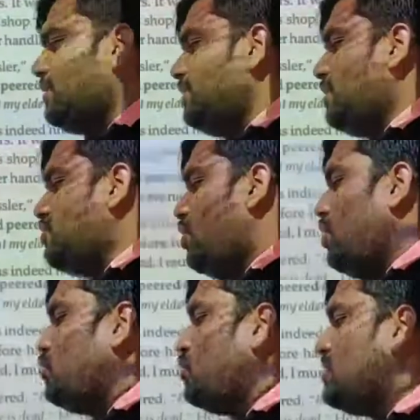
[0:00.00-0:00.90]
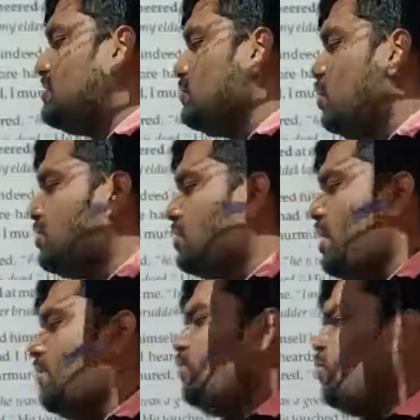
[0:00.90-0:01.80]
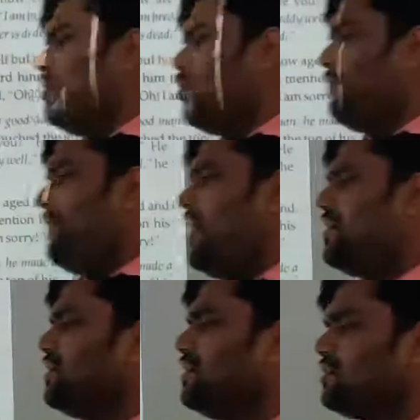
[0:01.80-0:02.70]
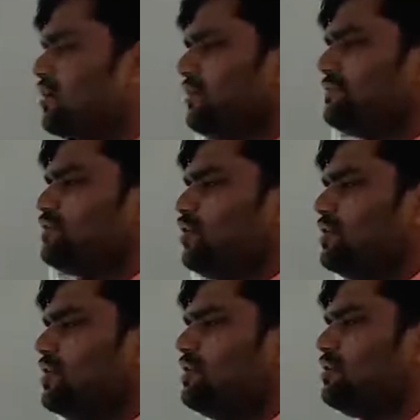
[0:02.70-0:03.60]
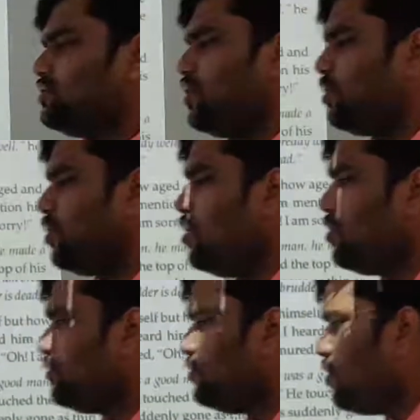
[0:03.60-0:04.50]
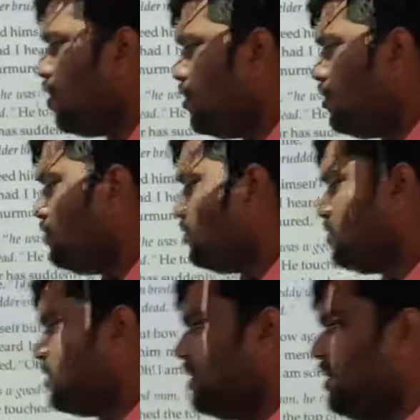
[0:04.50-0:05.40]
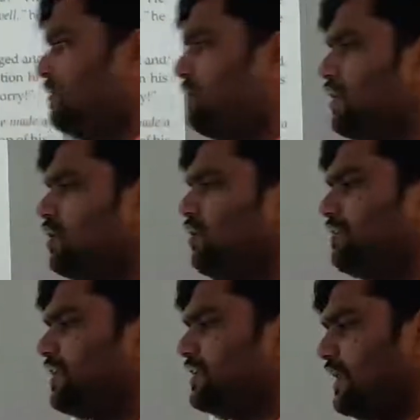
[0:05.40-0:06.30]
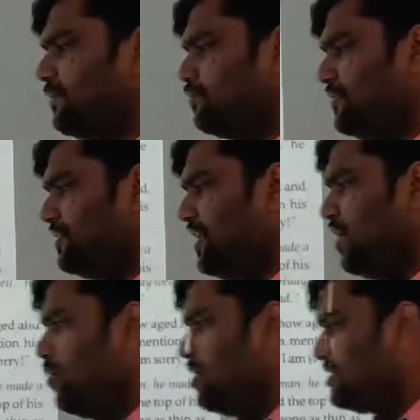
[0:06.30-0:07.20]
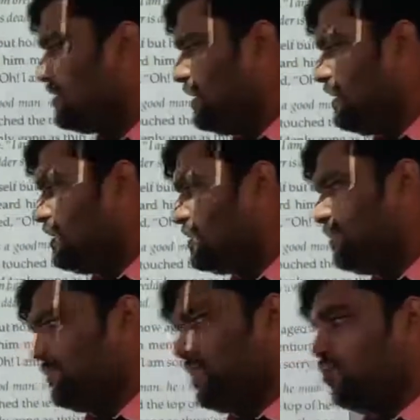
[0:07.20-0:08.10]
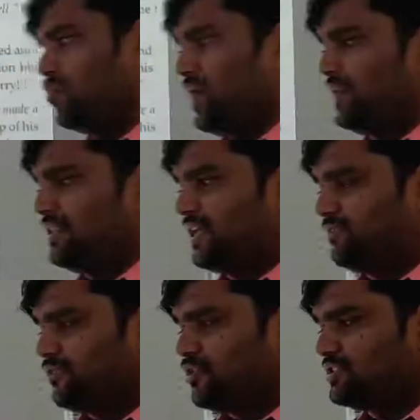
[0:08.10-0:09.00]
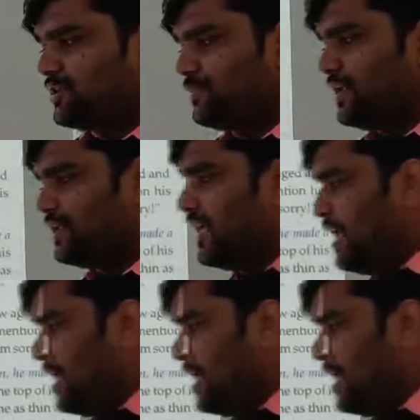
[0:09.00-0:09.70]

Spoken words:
The tone was not one of anger, nor of sorrow, nor even of contempt, but there was in it something quiet that froze the blood.